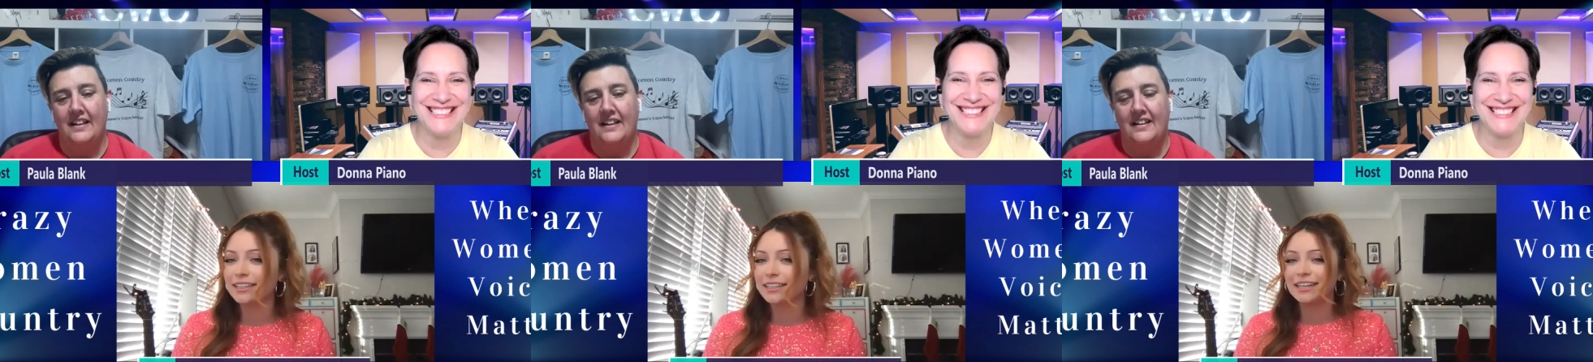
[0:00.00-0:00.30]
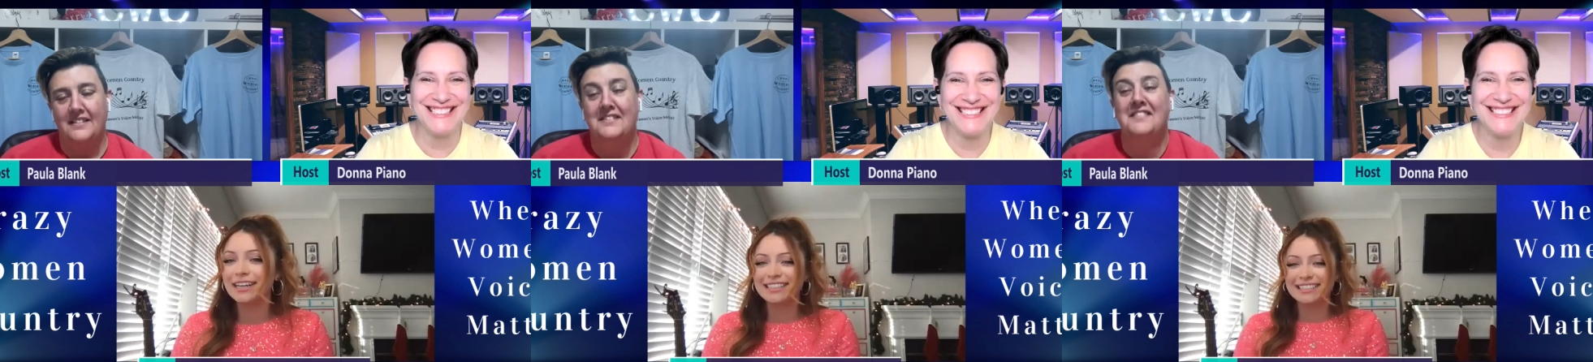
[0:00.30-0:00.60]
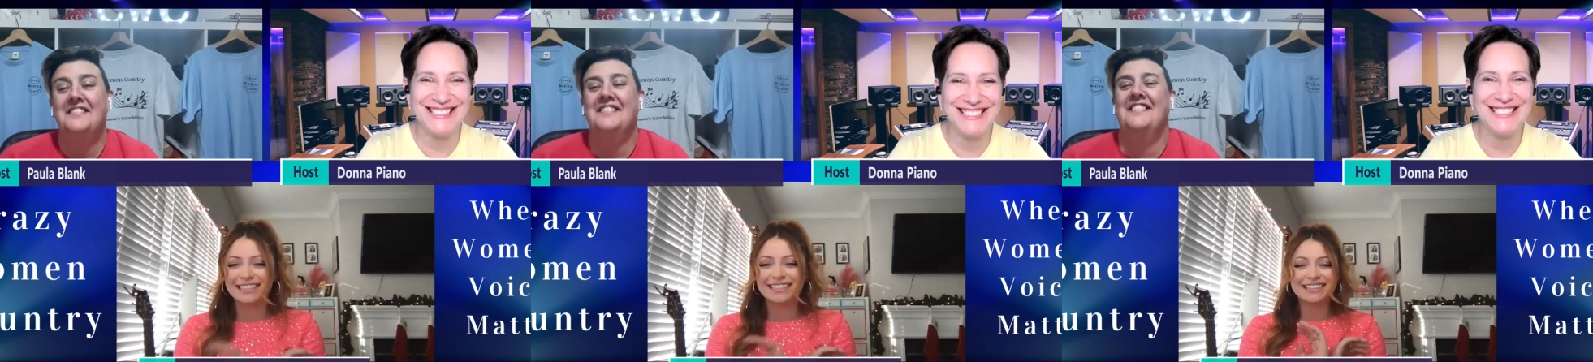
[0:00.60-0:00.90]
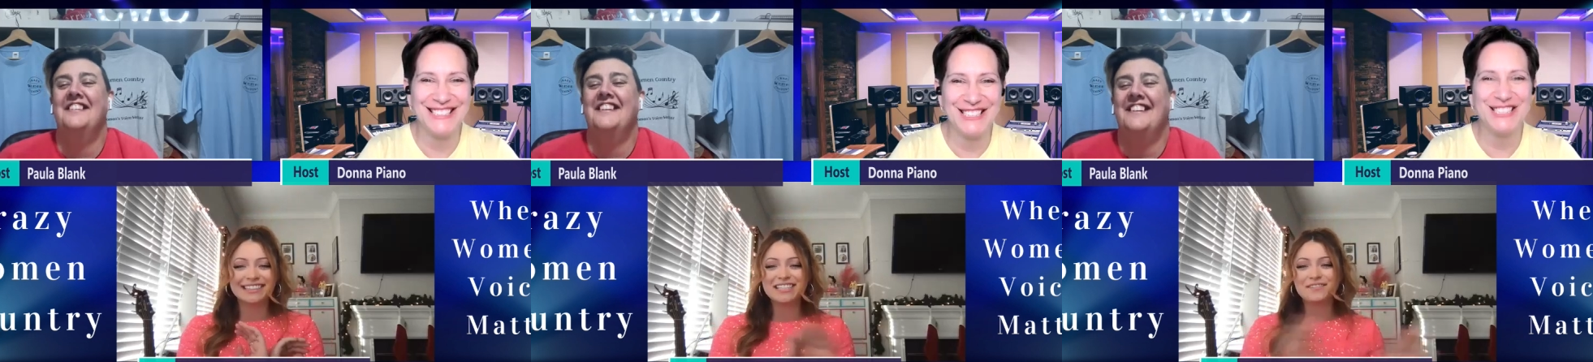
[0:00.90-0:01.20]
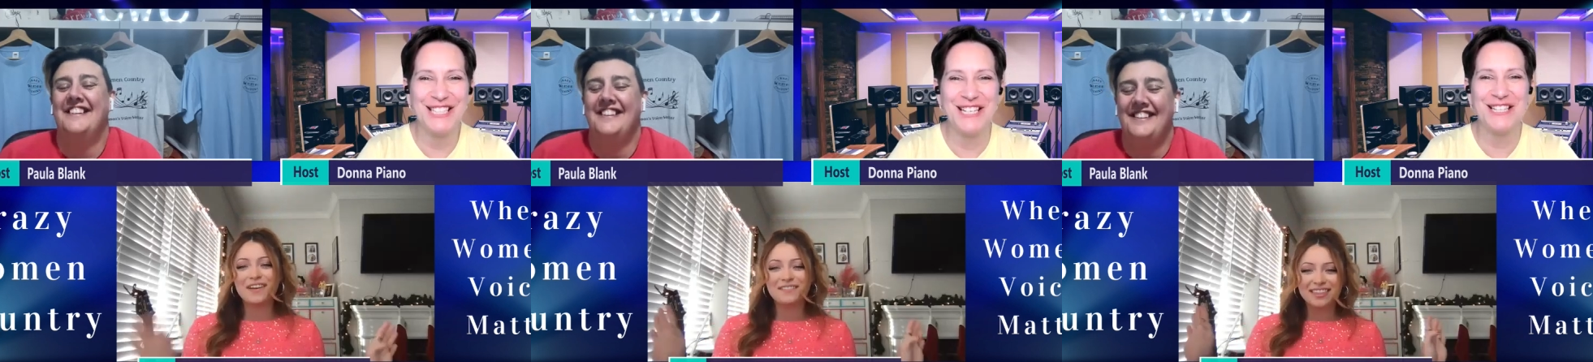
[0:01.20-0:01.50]
Speaker 1: Glitter is his least
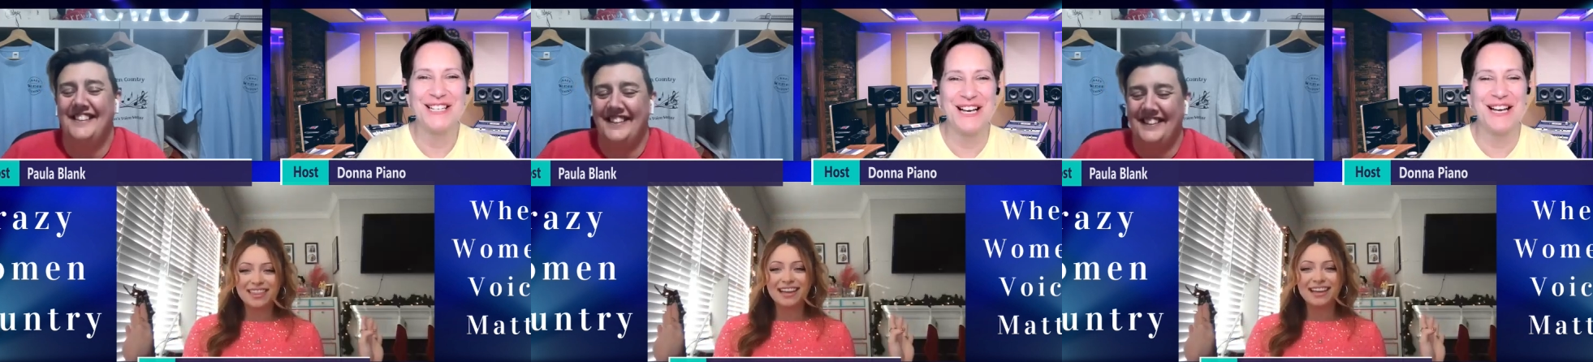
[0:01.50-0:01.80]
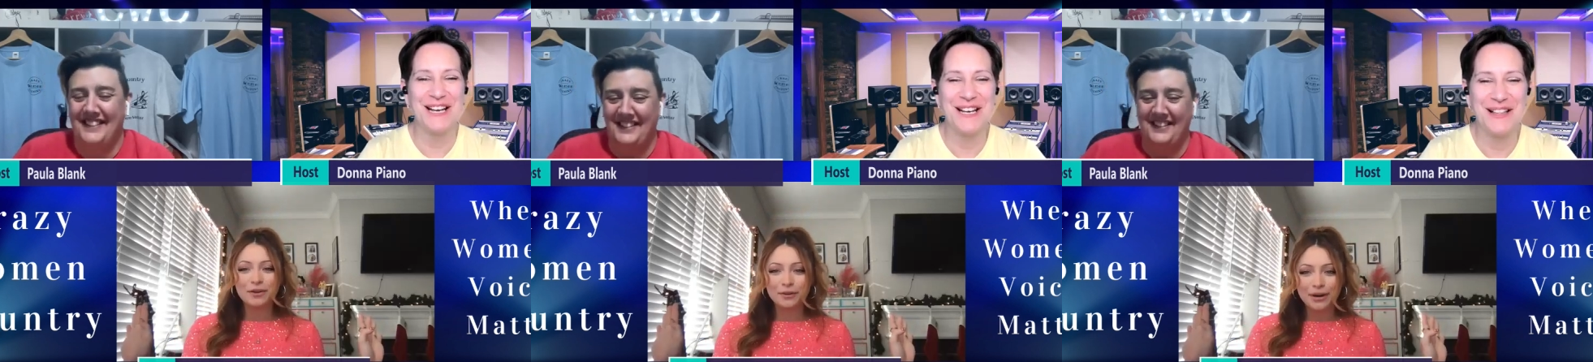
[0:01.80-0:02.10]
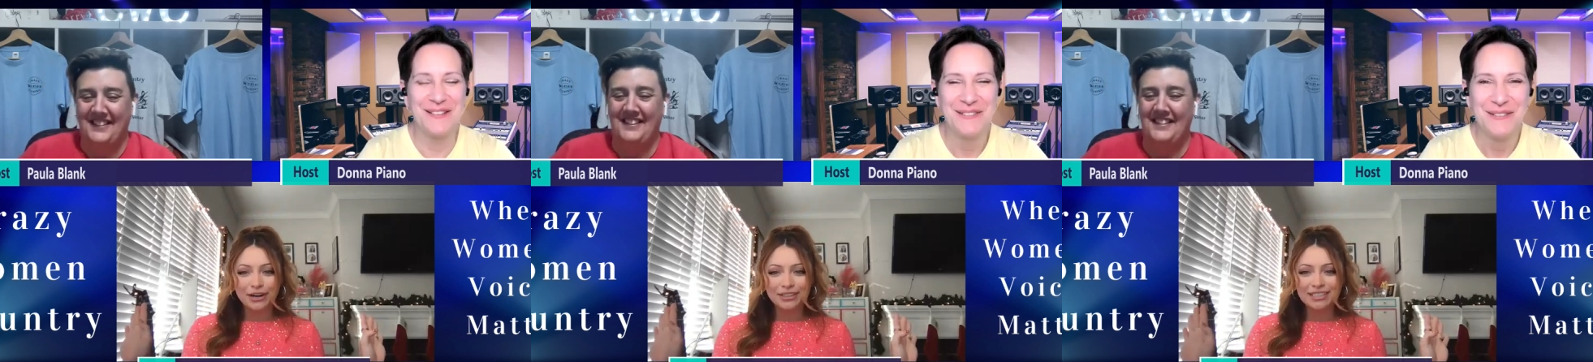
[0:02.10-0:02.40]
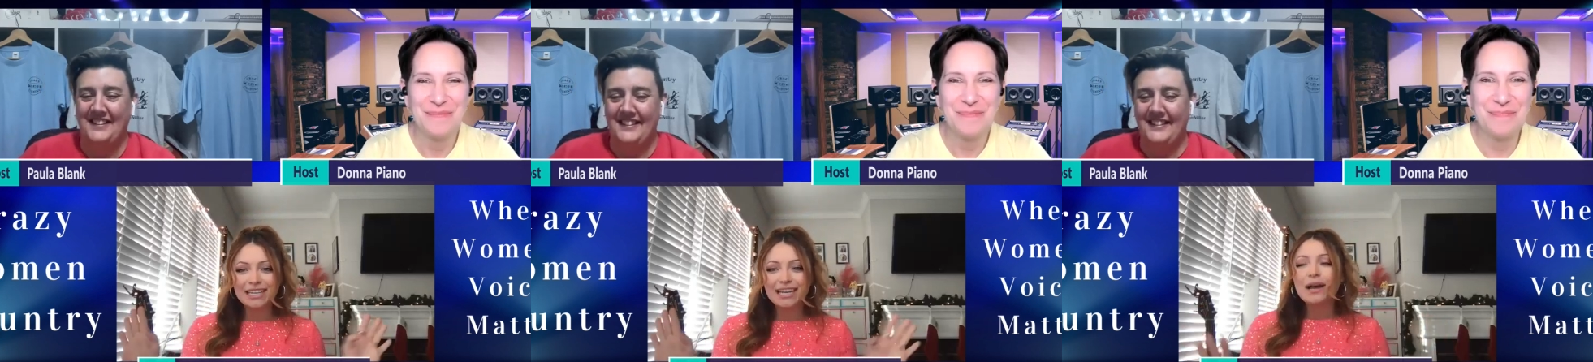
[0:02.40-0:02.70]
favorite in the world.